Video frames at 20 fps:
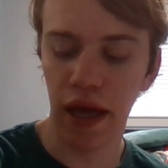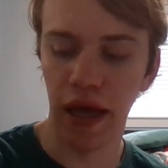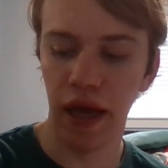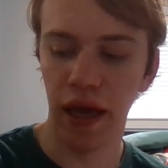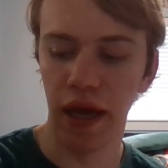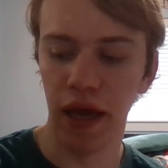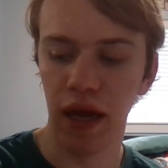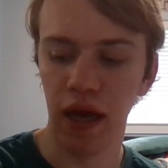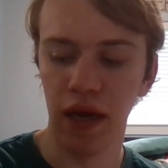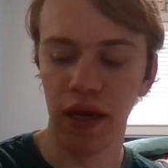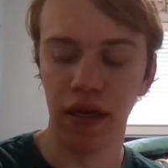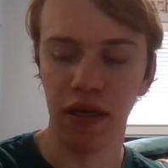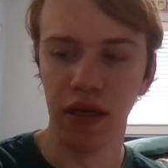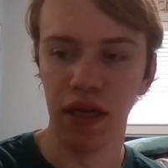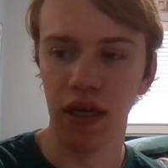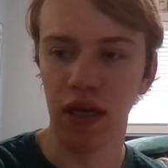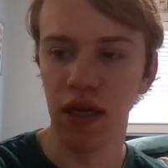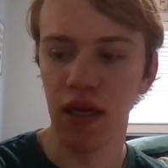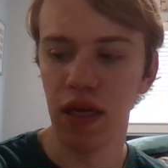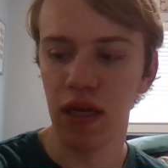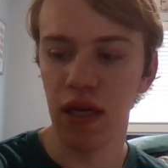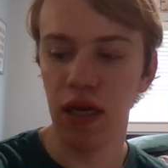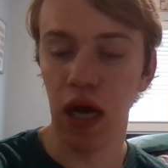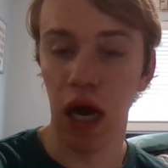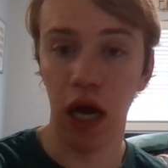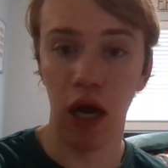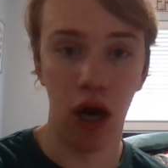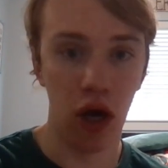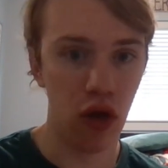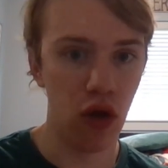And
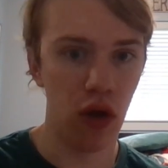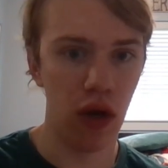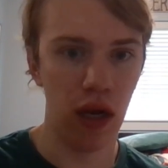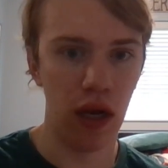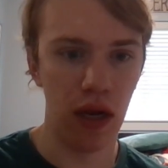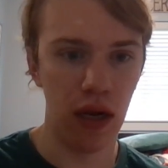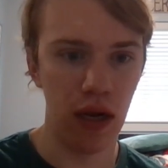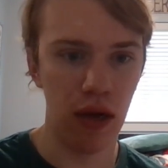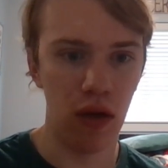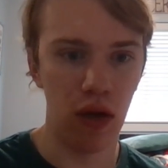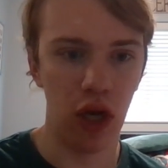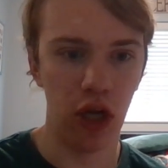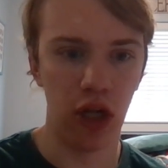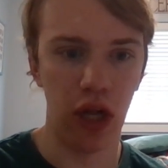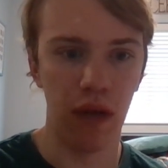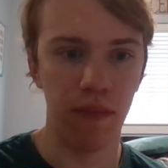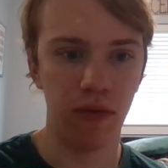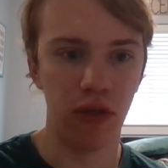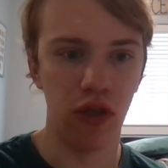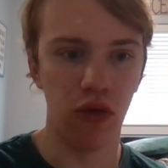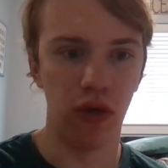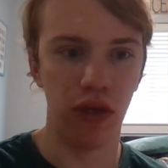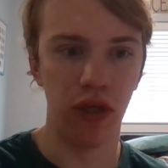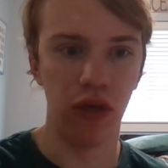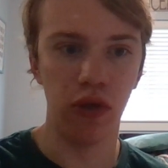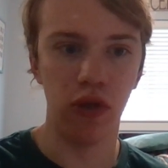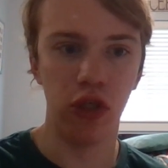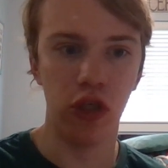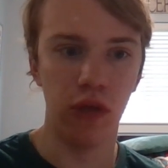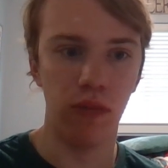I also look up to a
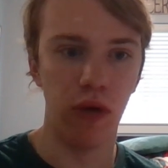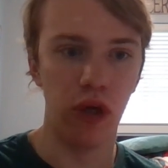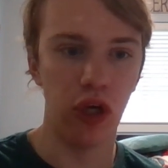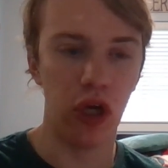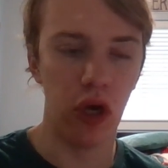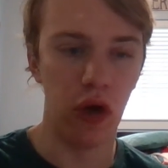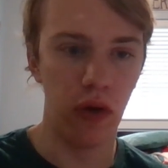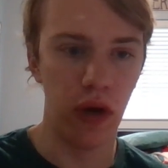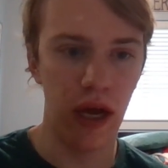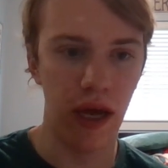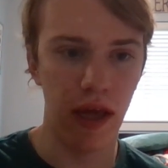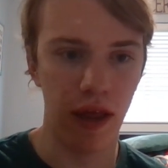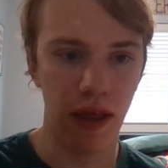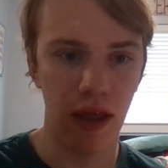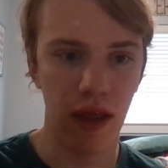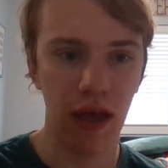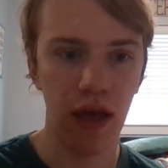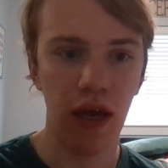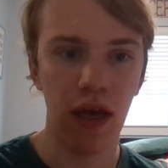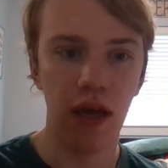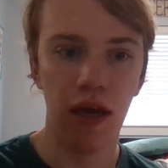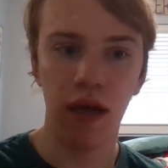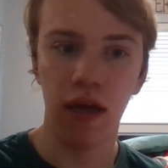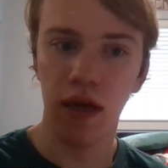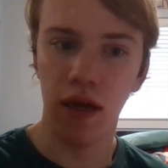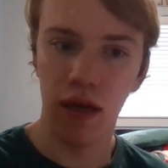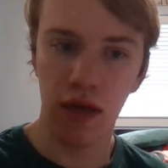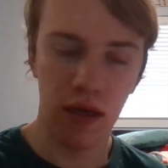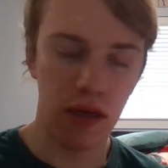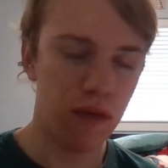YouTuber known as
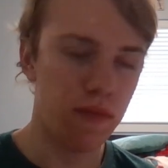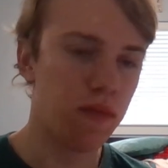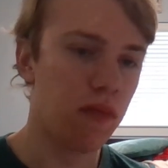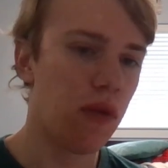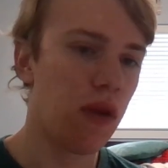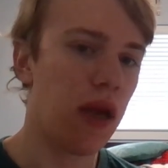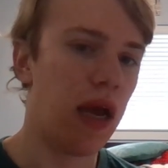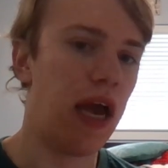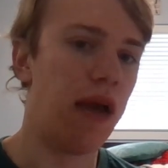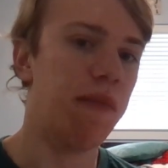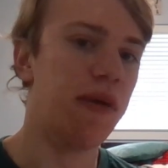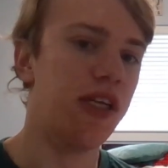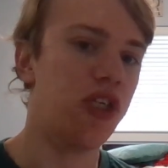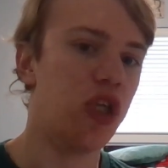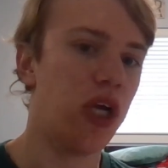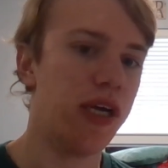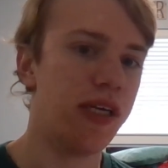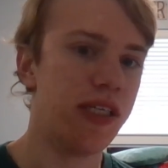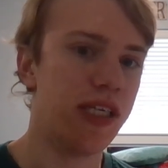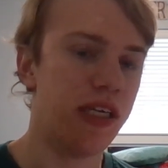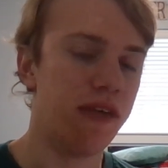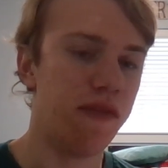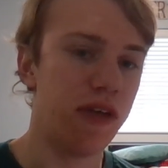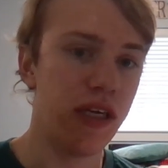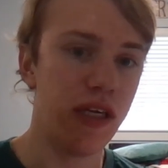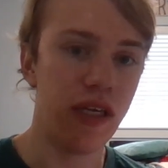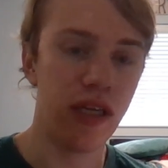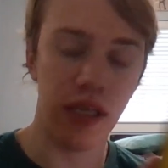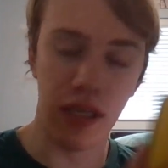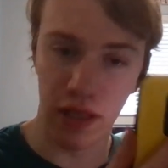
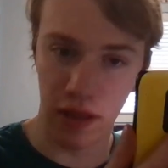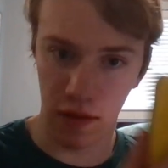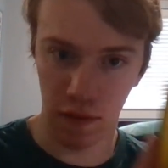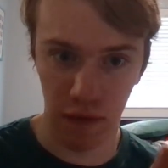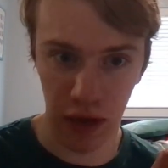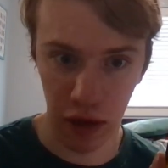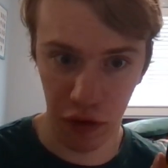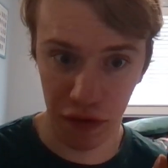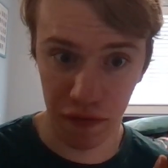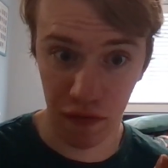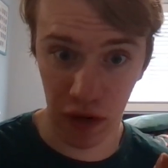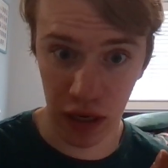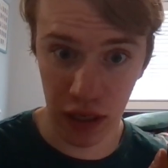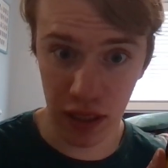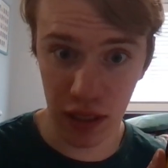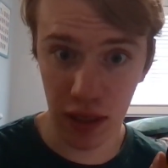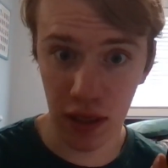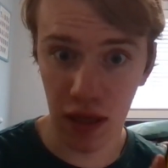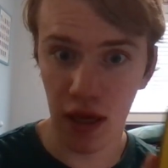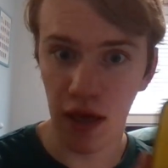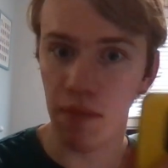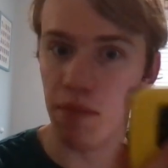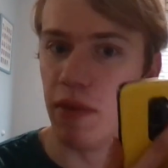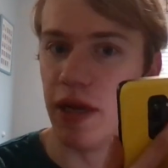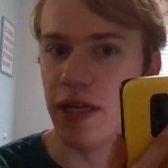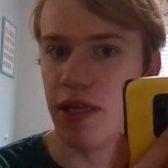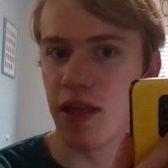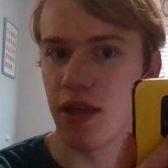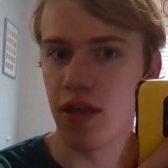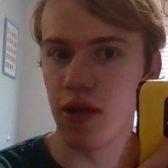MNJTV. He's very funny,
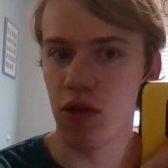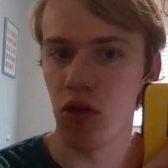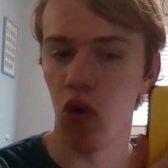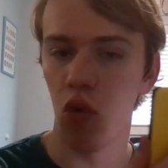makes